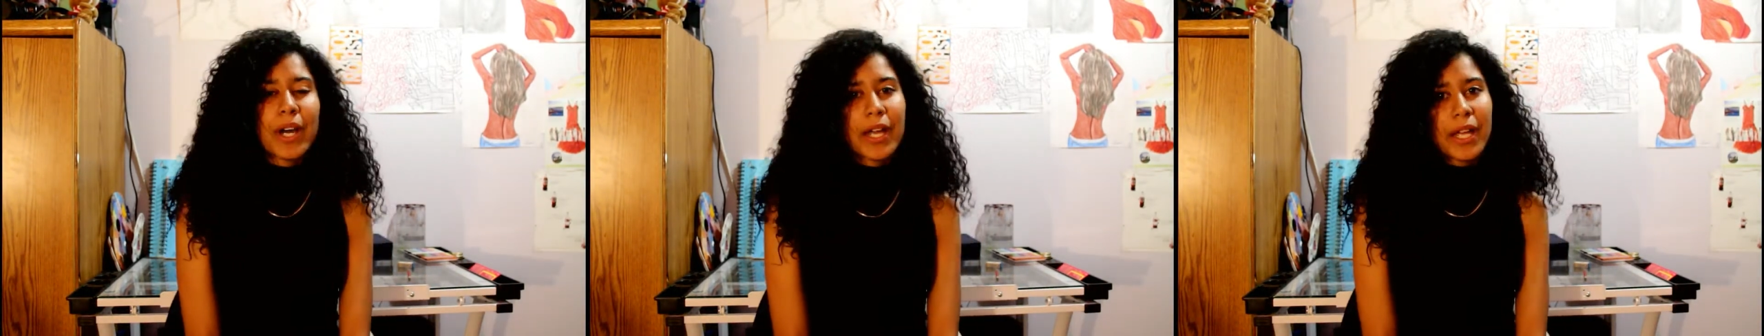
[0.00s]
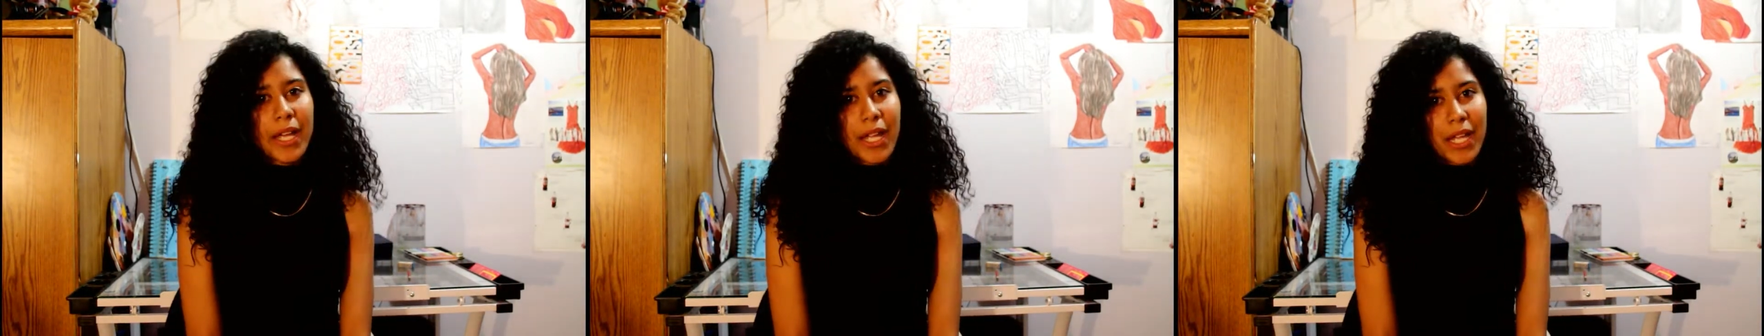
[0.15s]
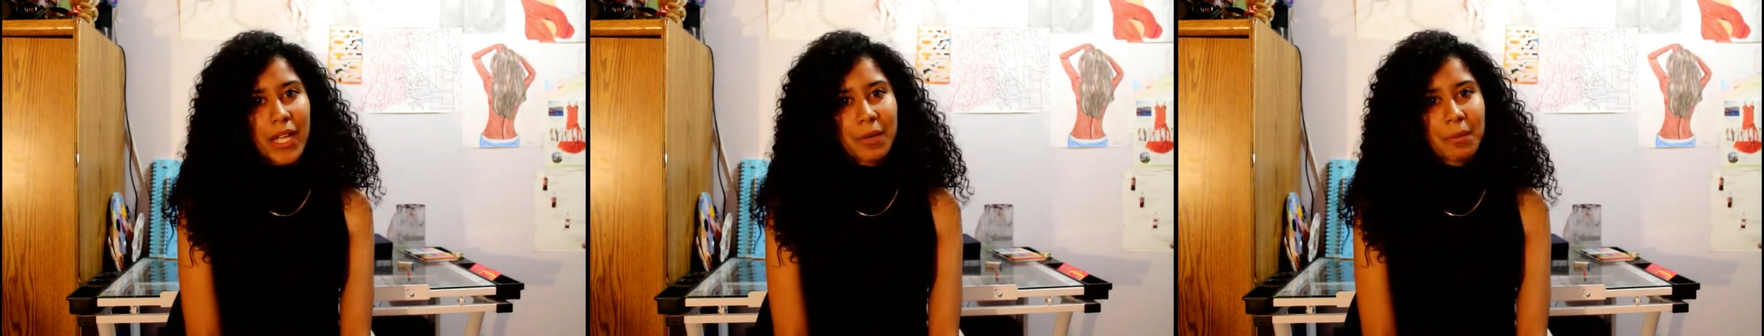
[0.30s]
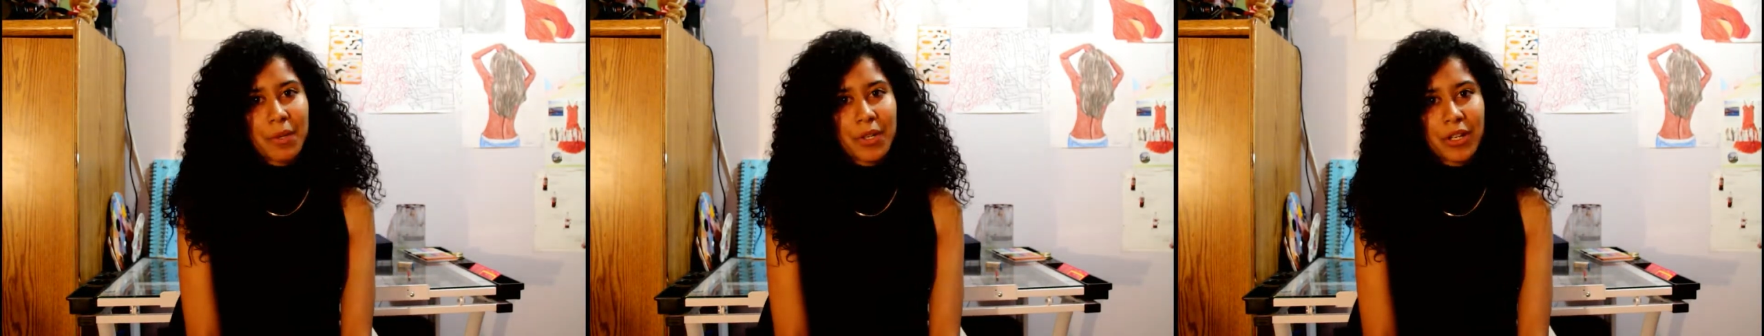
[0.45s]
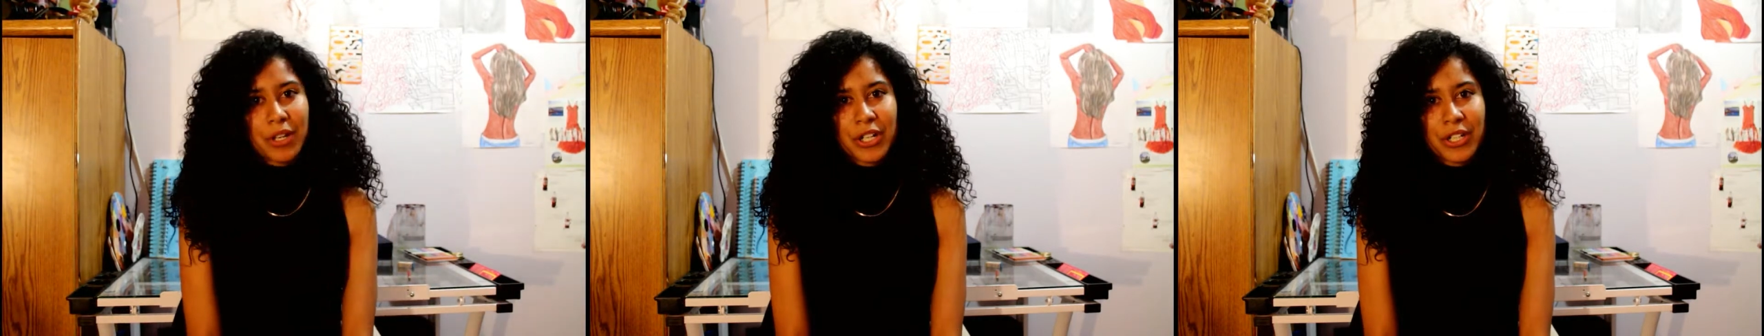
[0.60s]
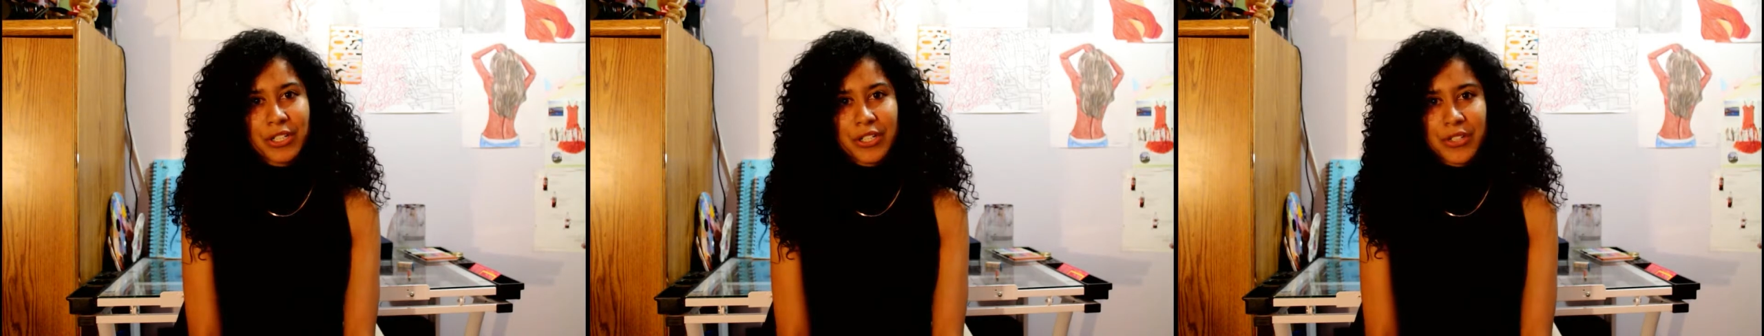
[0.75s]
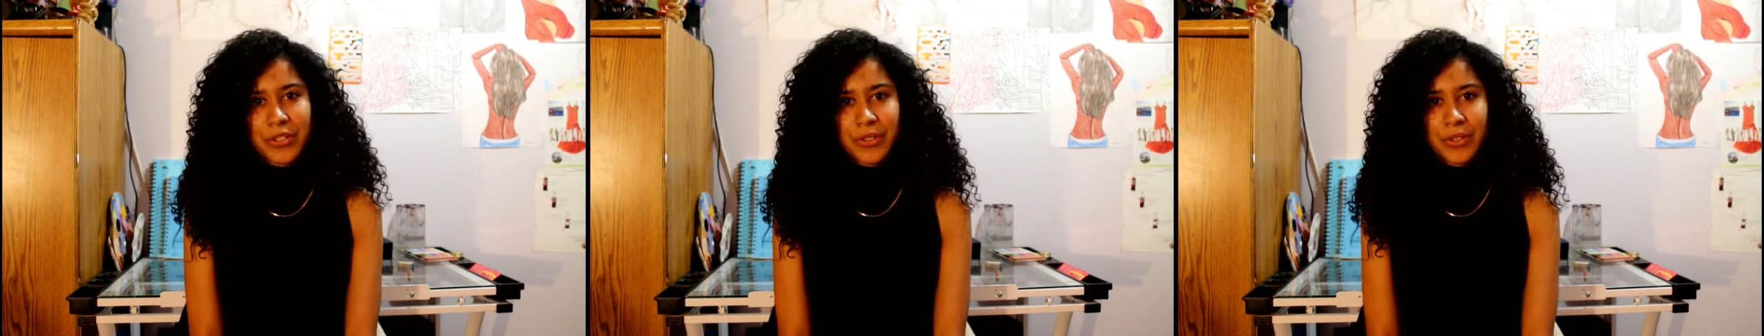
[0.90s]
I am an
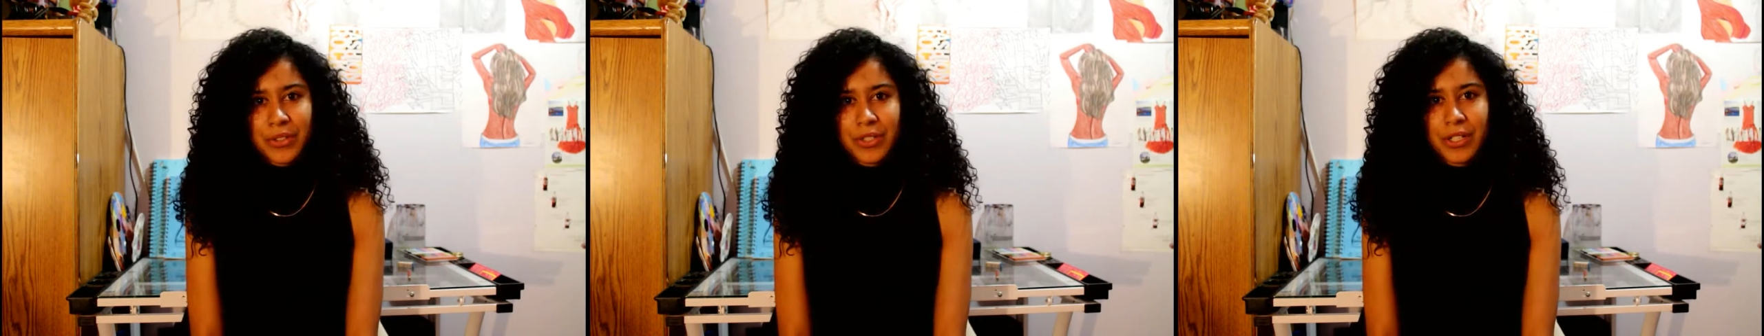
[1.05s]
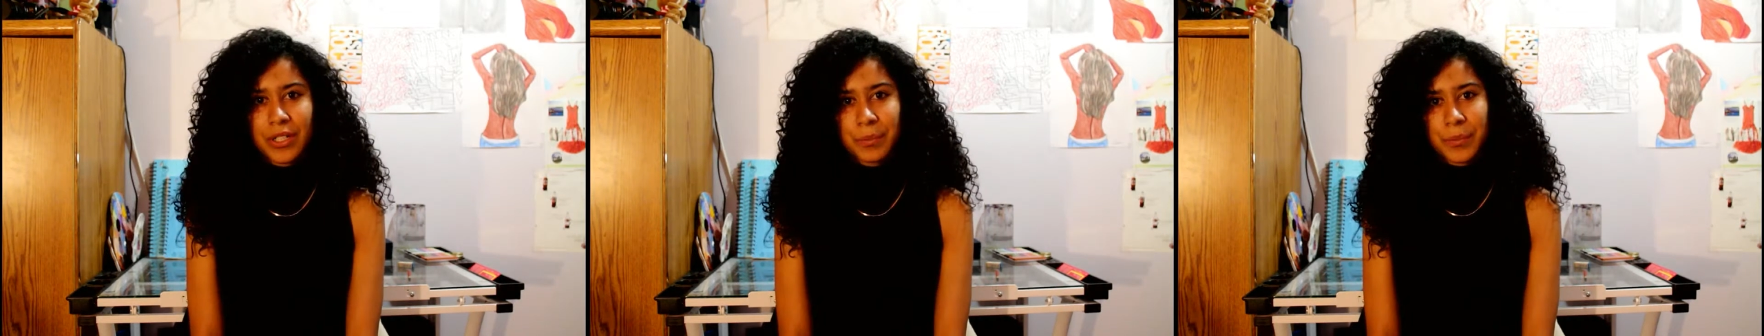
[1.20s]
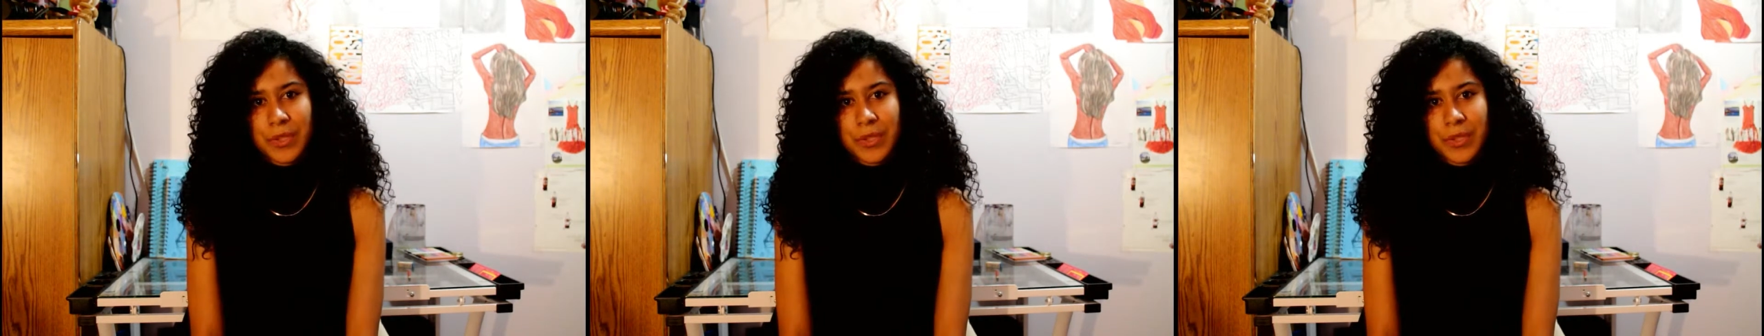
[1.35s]
art student.